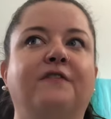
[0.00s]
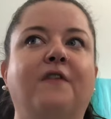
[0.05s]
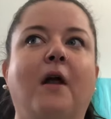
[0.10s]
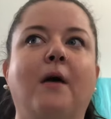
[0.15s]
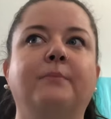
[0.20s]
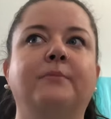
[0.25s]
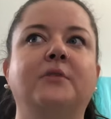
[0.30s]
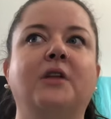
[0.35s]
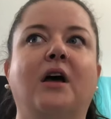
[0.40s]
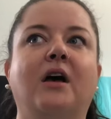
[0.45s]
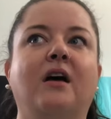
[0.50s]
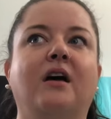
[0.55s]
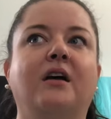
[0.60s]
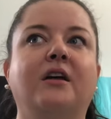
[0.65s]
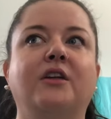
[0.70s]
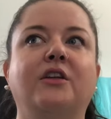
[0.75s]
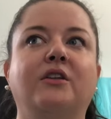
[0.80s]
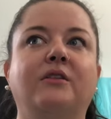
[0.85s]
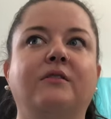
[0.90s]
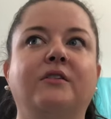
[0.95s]
from the
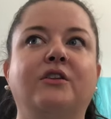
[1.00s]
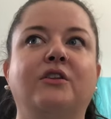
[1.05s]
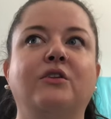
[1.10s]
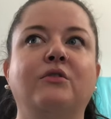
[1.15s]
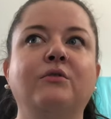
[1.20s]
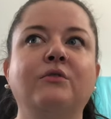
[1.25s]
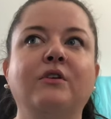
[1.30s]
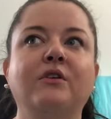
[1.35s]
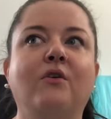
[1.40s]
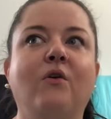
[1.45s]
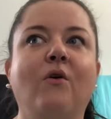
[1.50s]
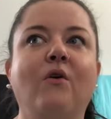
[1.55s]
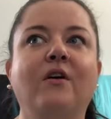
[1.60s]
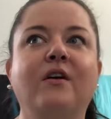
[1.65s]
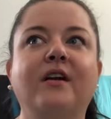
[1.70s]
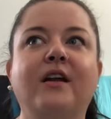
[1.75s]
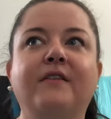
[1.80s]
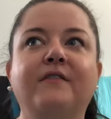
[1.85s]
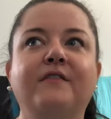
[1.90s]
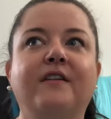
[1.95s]

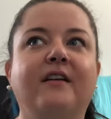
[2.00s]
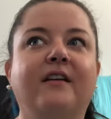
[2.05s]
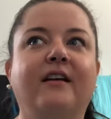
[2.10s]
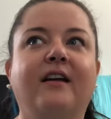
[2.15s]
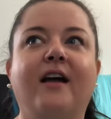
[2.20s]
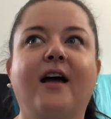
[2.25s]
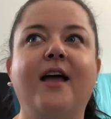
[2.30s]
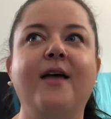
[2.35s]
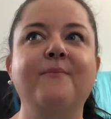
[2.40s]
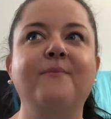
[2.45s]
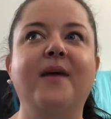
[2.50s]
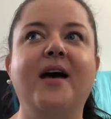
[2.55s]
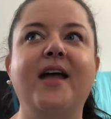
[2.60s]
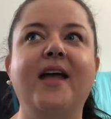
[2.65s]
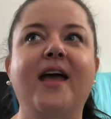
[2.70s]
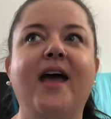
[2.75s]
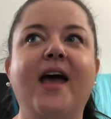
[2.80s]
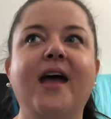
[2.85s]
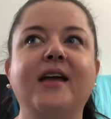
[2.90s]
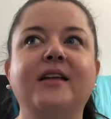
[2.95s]
unicorn in my
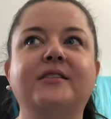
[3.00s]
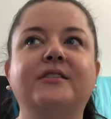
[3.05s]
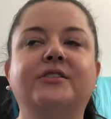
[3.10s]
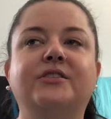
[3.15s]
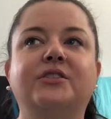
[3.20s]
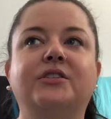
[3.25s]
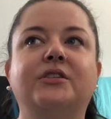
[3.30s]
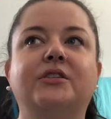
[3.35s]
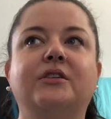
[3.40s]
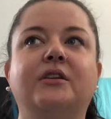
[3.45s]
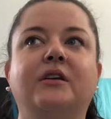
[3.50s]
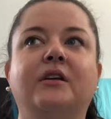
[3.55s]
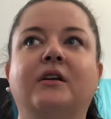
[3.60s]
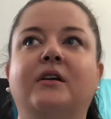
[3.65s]
head to,